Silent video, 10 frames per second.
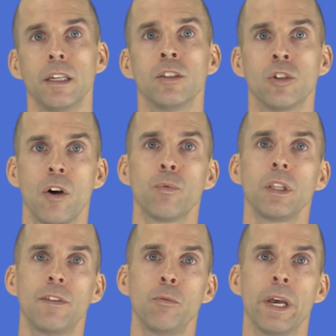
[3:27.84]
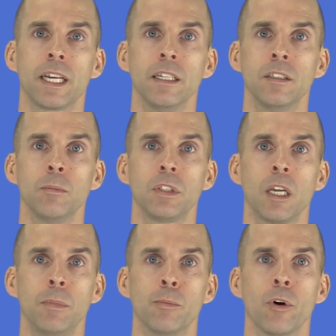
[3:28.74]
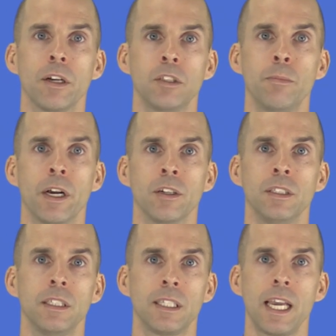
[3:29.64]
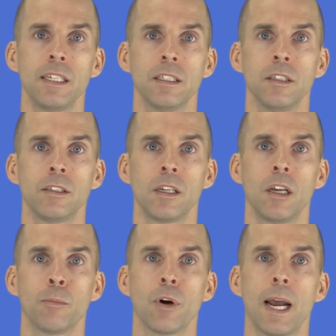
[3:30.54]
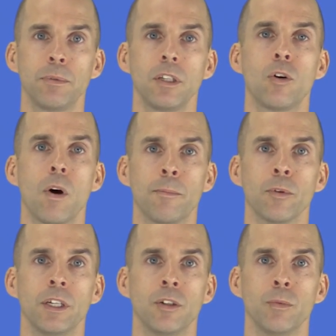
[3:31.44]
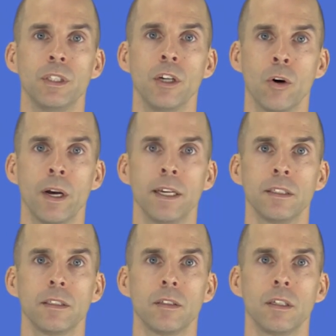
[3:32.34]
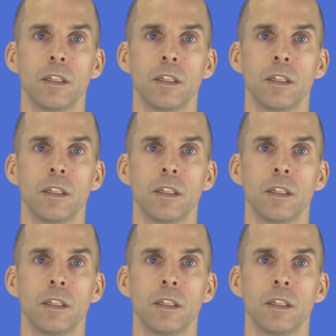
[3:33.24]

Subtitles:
Software-level mechanisms can be brought to bear in these cases, perhaps in cooperation with the OS.